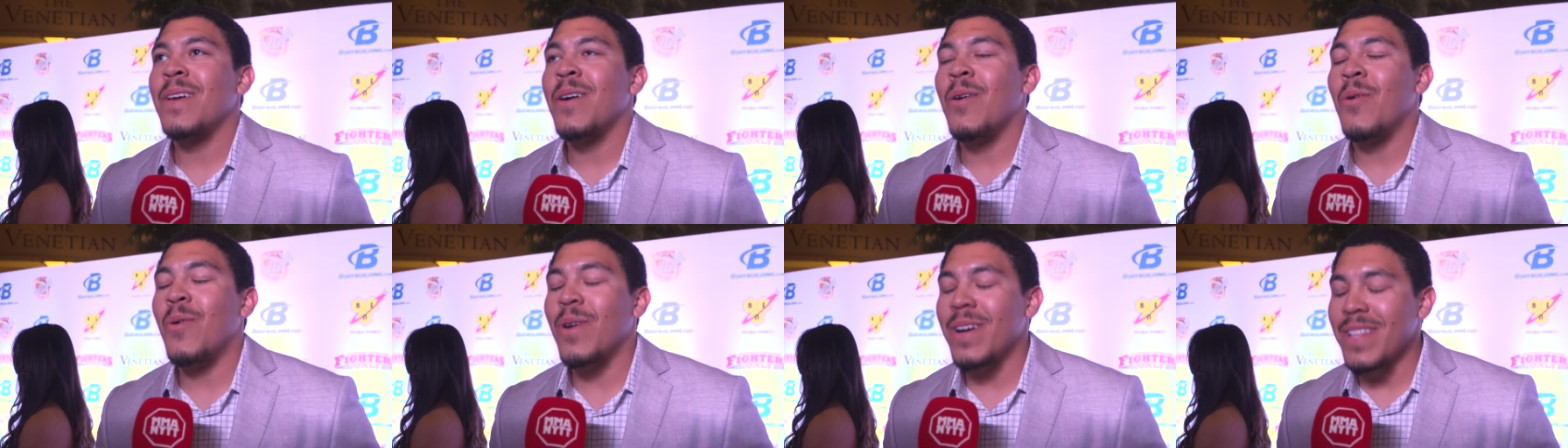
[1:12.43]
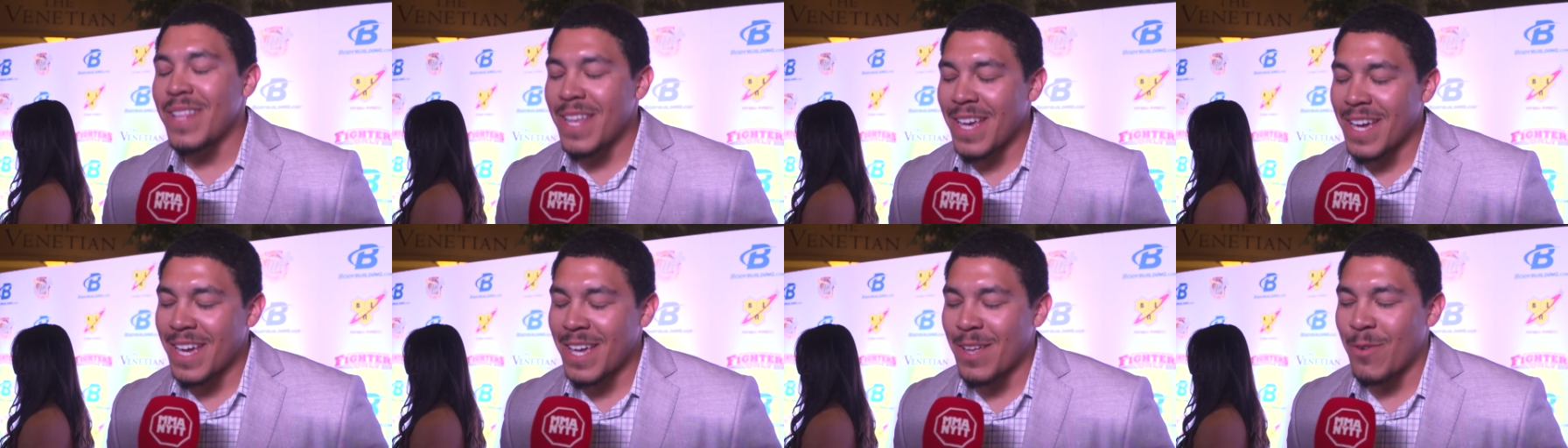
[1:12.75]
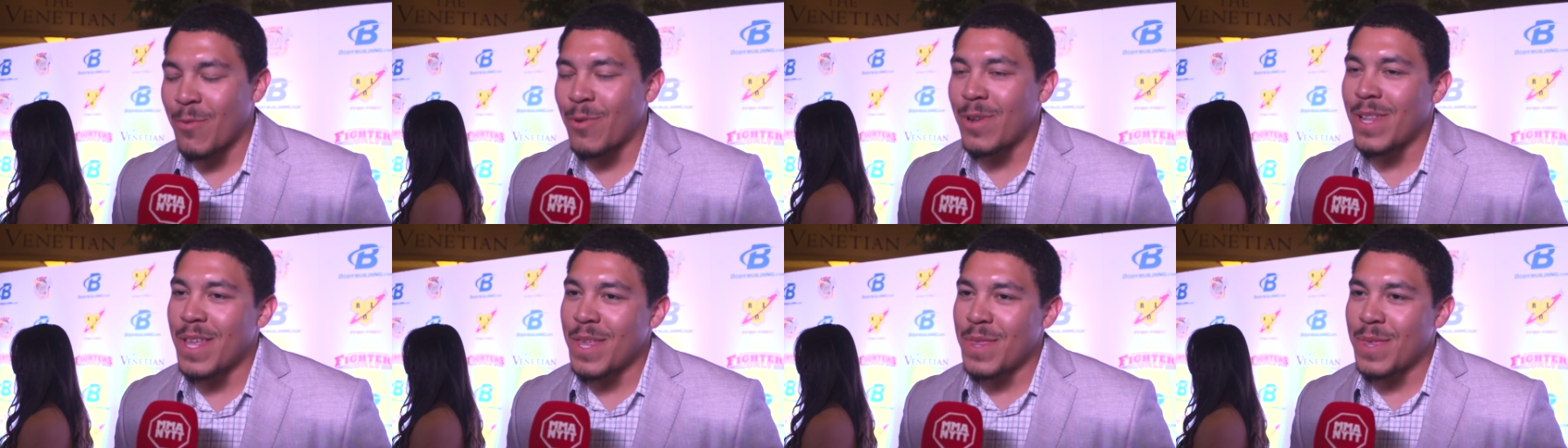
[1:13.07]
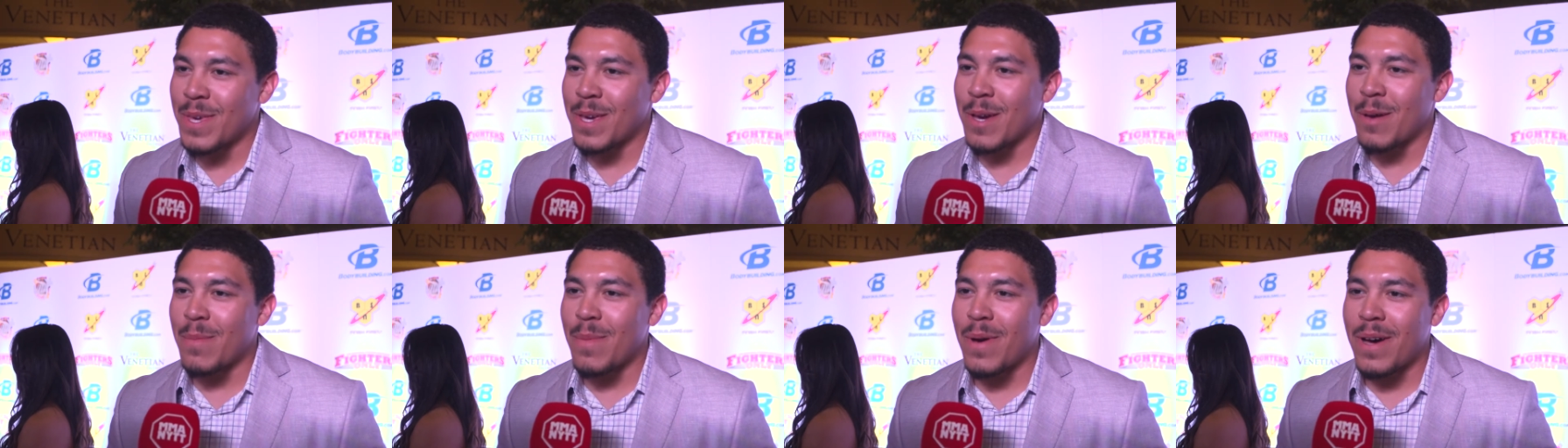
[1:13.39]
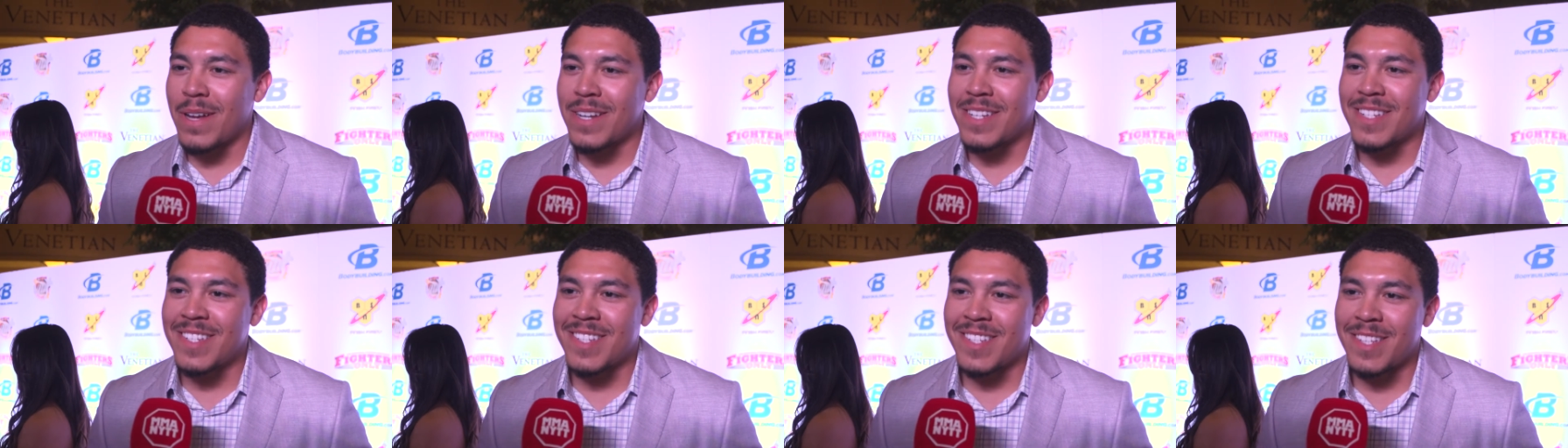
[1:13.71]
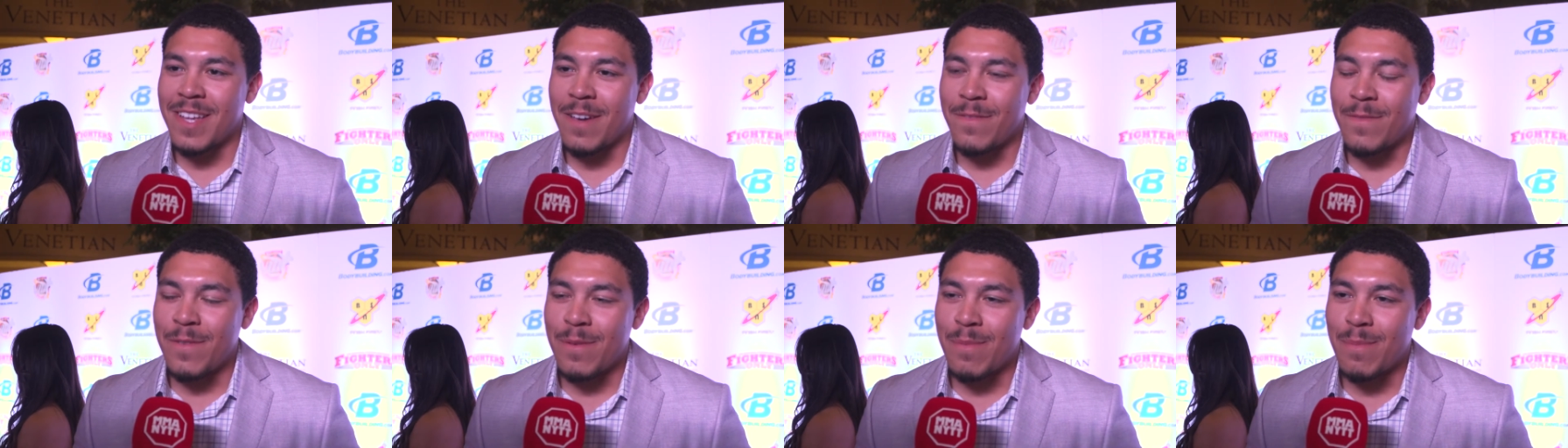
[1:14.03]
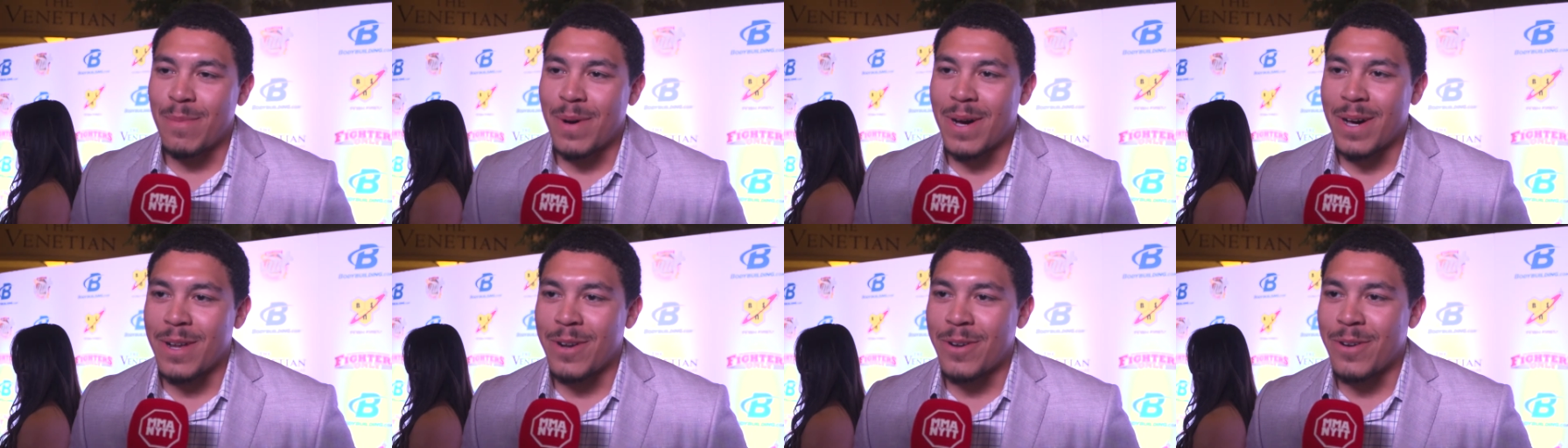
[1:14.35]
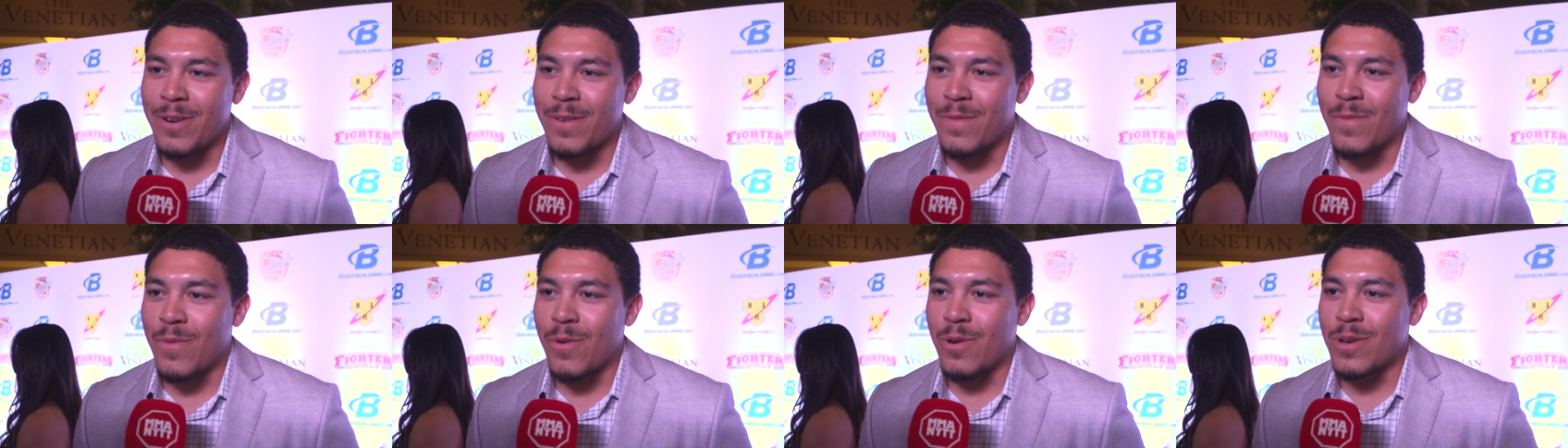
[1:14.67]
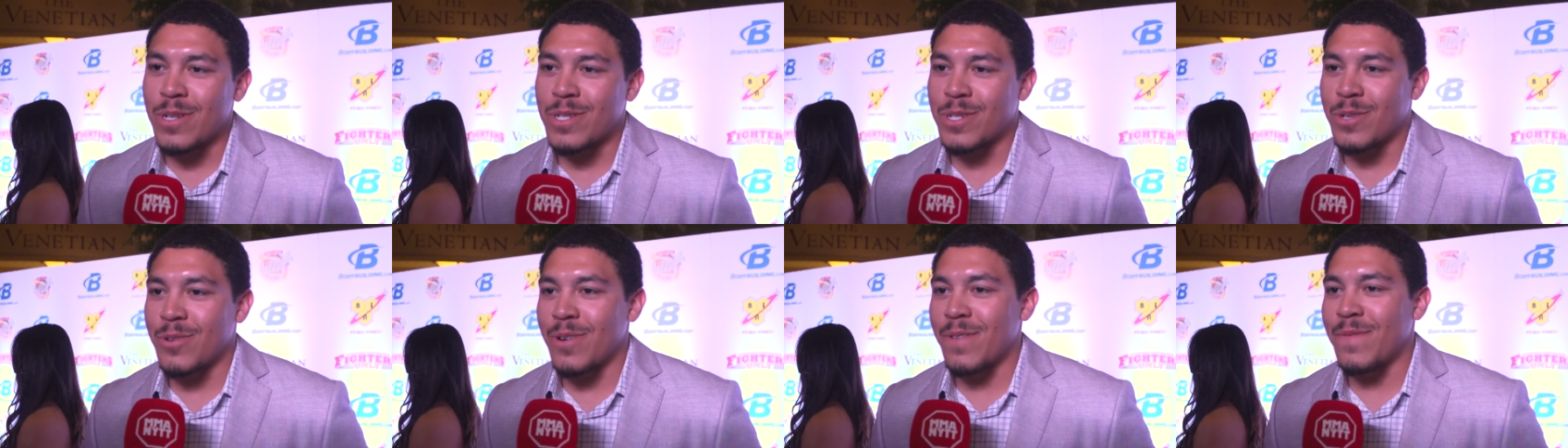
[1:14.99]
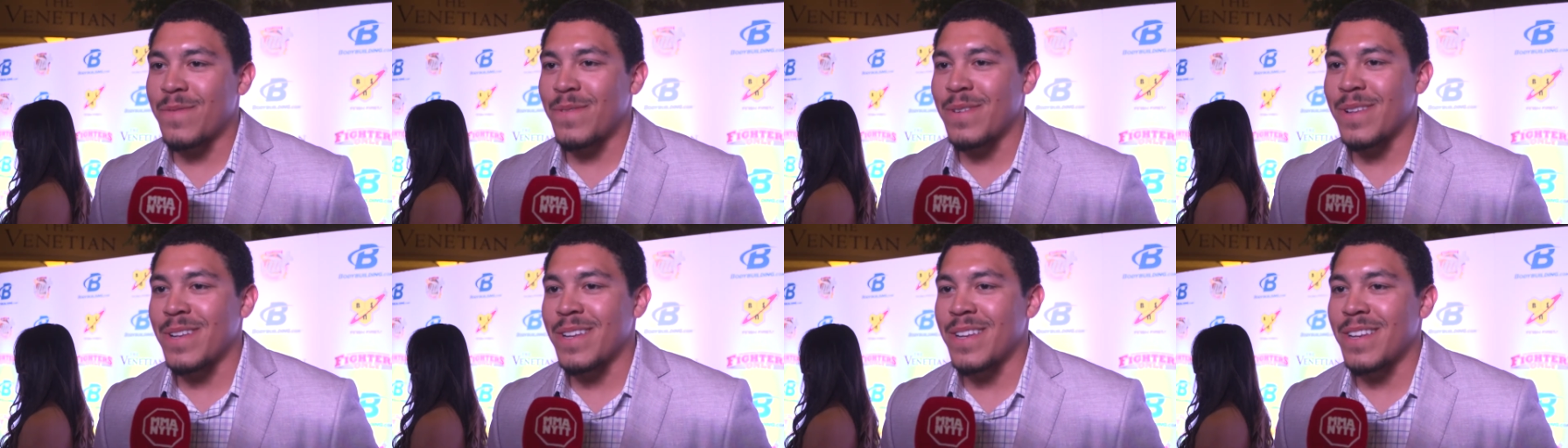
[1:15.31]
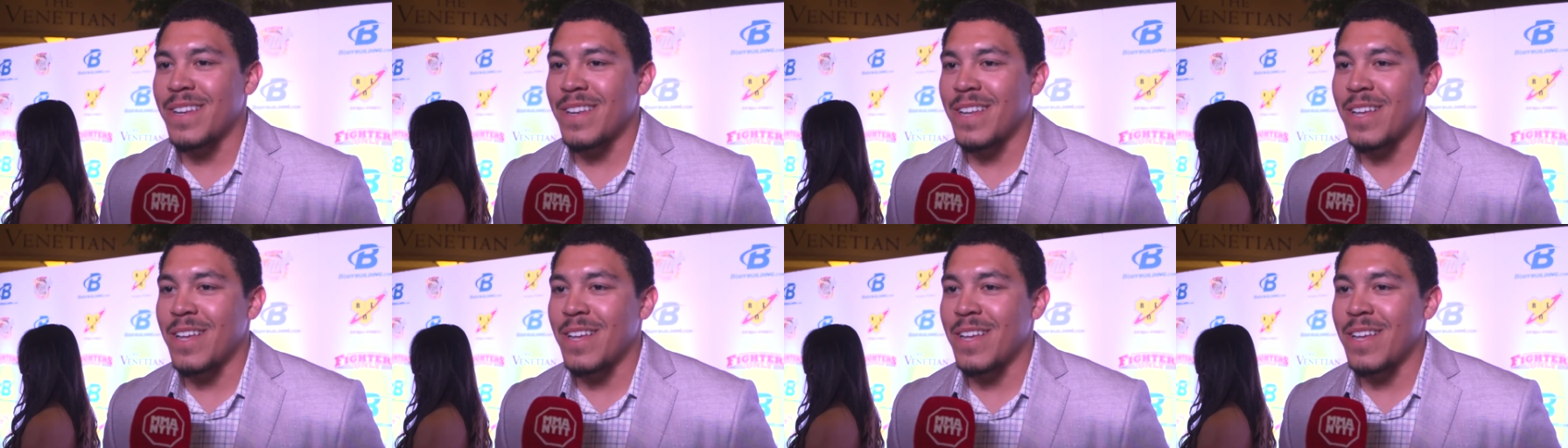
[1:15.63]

One that I can really think about is Stephan Bonnar and Forrest Griffin.